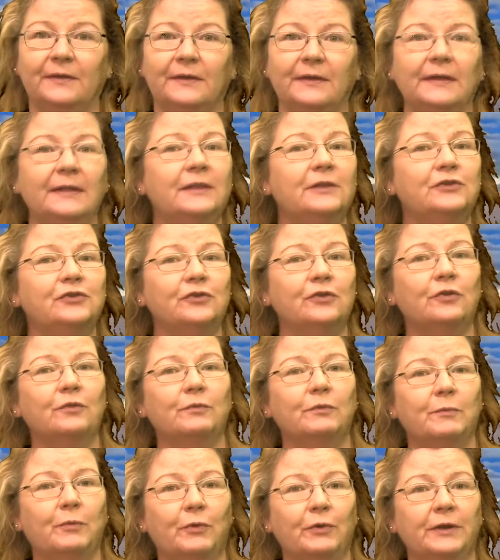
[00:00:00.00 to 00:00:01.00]
And the Journal
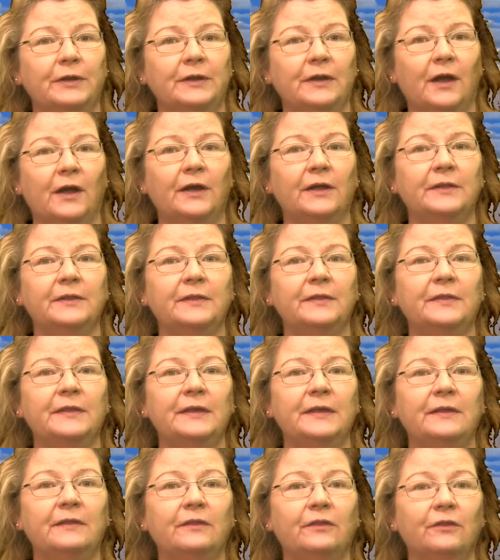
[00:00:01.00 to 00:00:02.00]
reported on
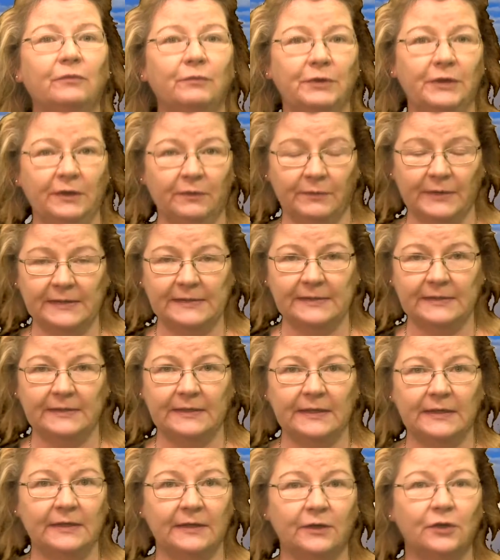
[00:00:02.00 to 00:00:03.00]
the 3 arrested
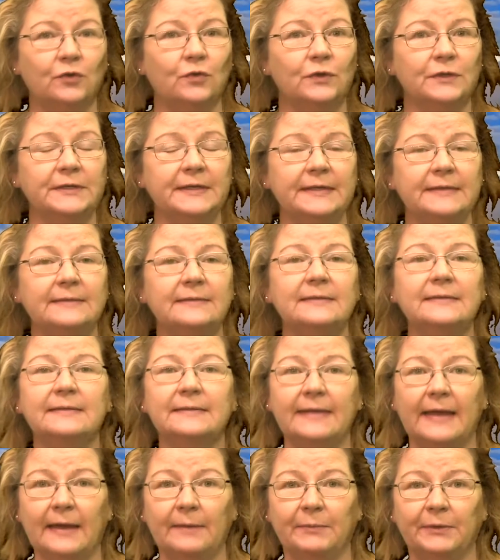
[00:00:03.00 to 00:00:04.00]
in a Cortez
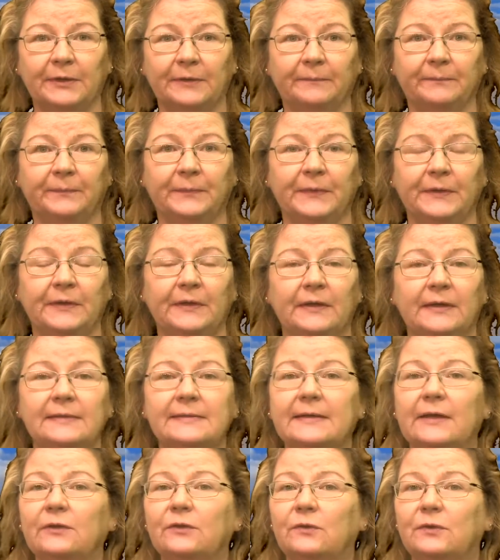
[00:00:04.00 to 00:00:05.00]
stabbing. A
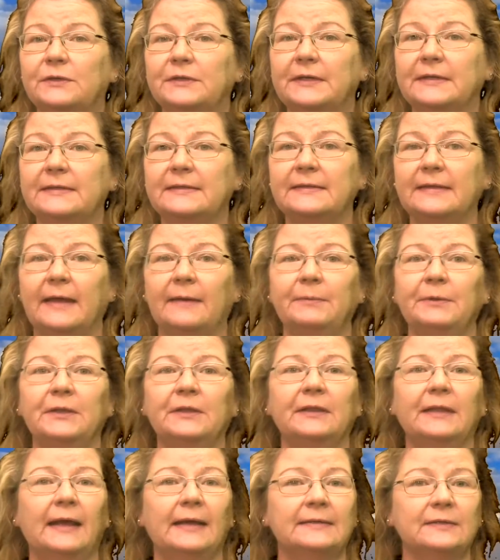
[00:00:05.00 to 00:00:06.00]
South Cortez
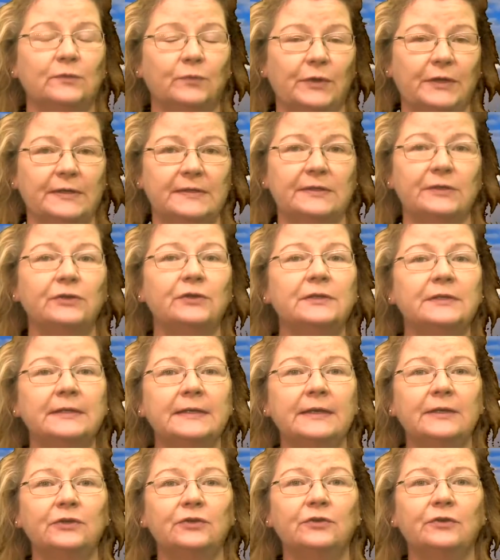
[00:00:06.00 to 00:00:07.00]
stabbing last week
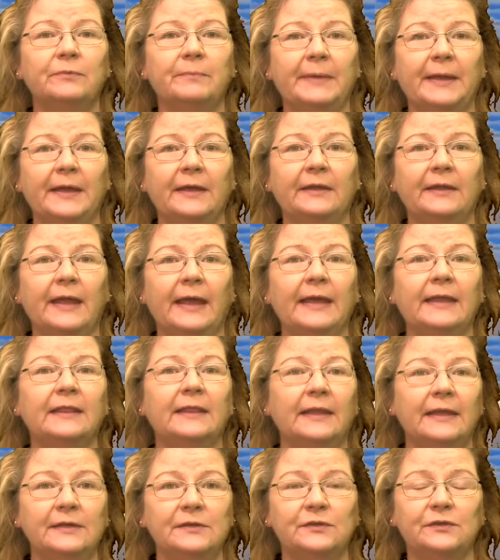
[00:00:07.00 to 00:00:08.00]
seriously injured a man and
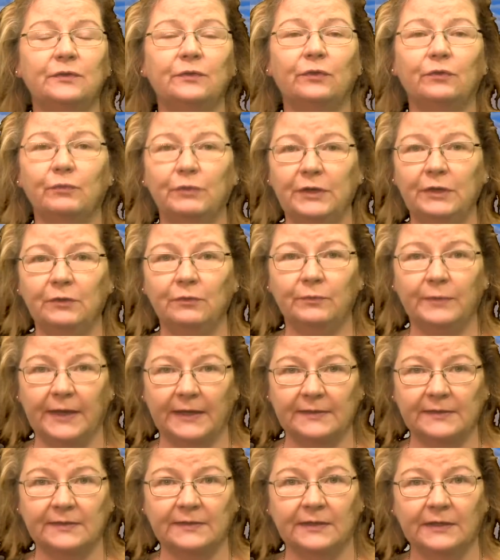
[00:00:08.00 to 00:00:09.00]
led to 3
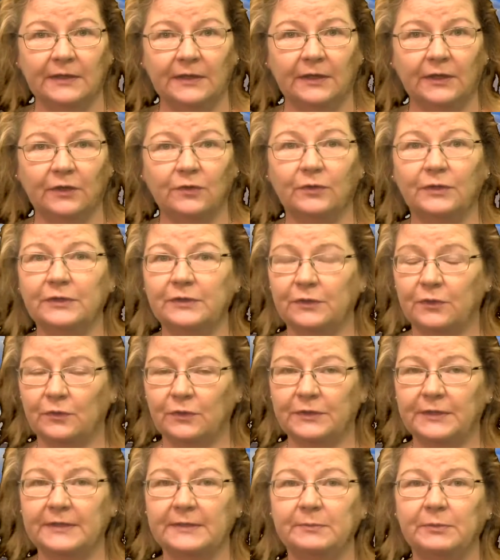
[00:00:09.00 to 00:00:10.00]
arrests, according to
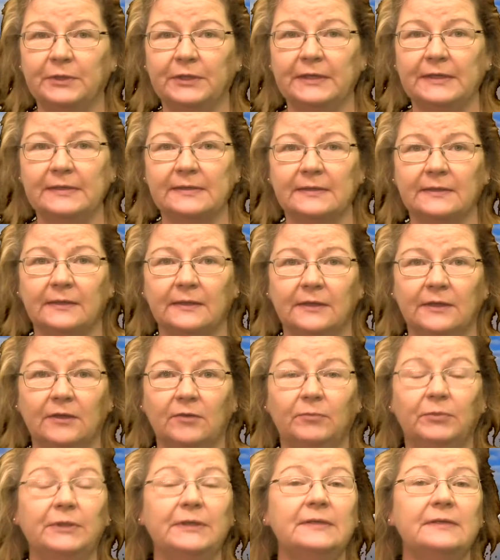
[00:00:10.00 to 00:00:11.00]
Cortez police.
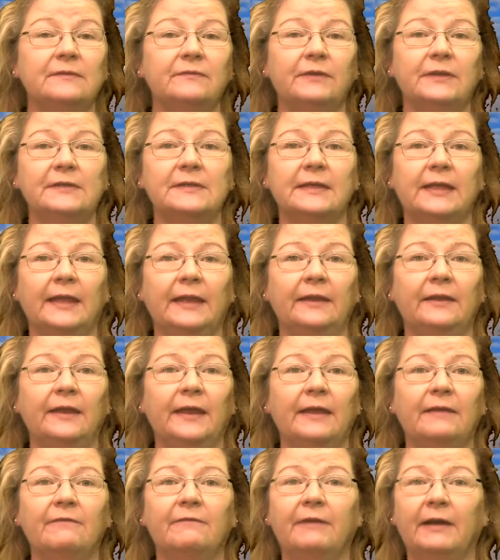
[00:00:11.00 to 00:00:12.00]
Police investigated
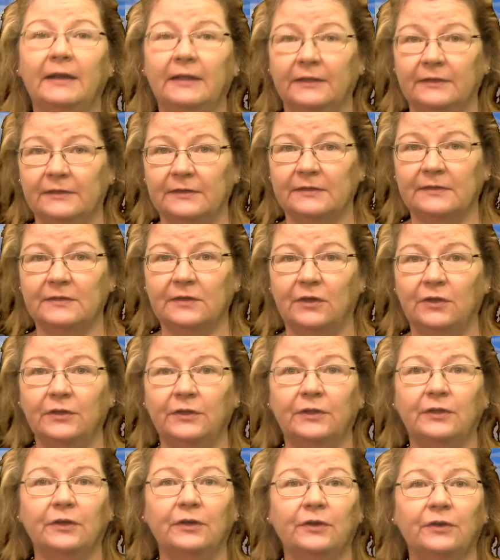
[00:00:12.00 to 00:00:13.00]
a violent
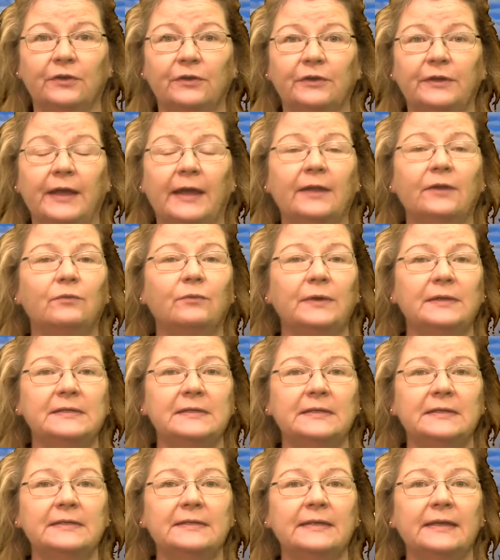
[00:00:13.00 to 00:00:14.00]
assault that occurred at a
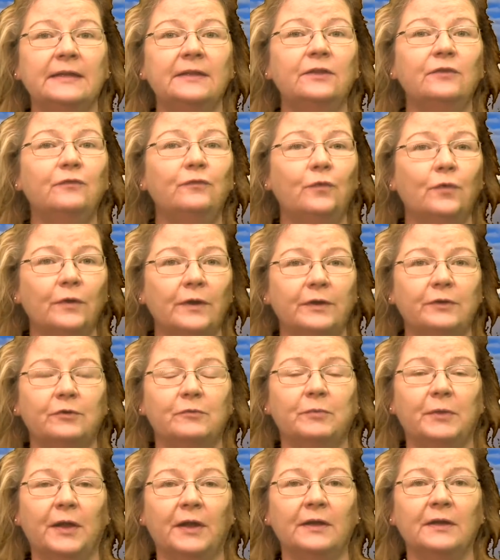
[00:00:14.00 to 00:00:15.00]
residence in the
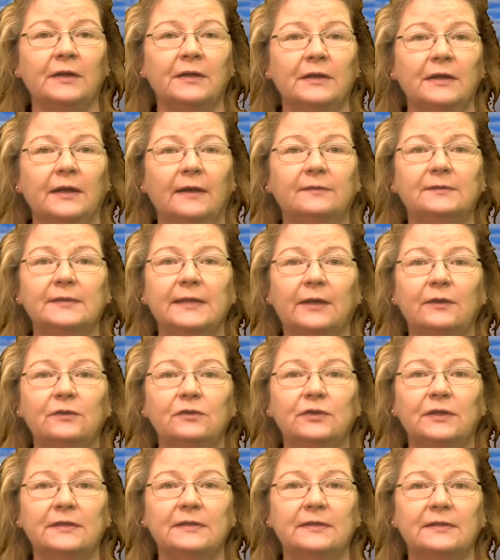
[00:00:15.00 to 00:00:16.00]
400 block of South
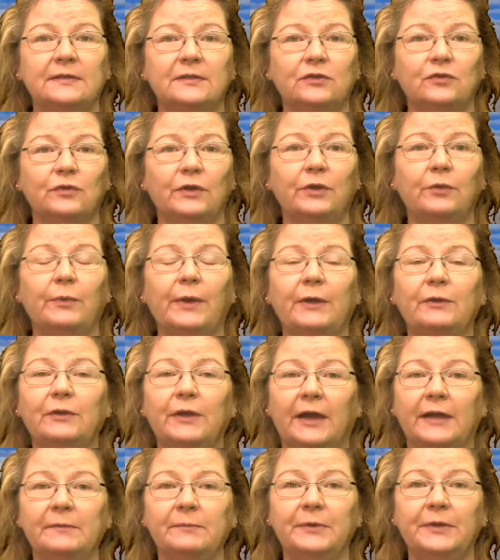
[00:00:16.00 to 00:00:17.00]
Chestnut Street around
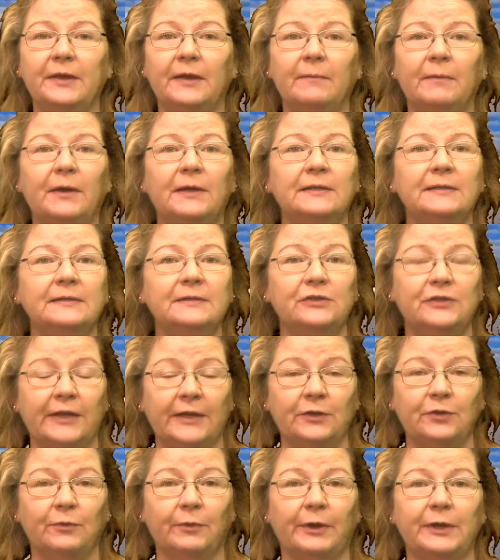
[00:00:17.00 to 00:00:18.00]
9 p.m. on
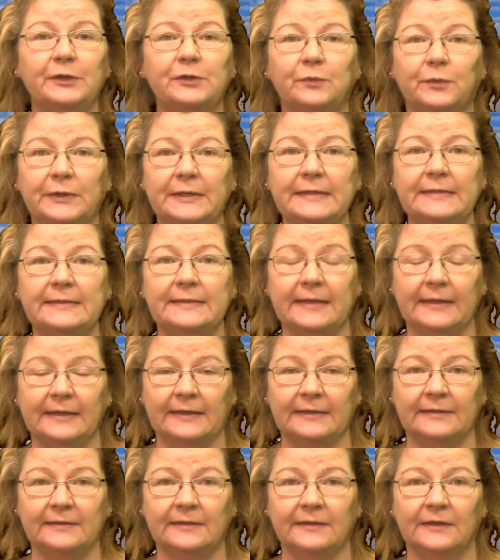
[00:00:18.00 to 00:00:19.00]
January
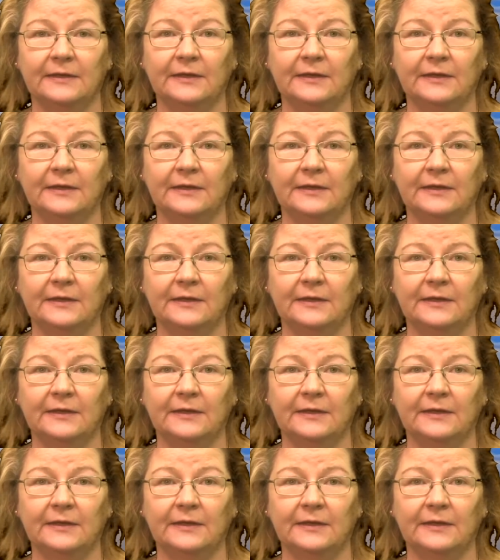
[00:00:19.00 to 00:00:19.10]
22nd.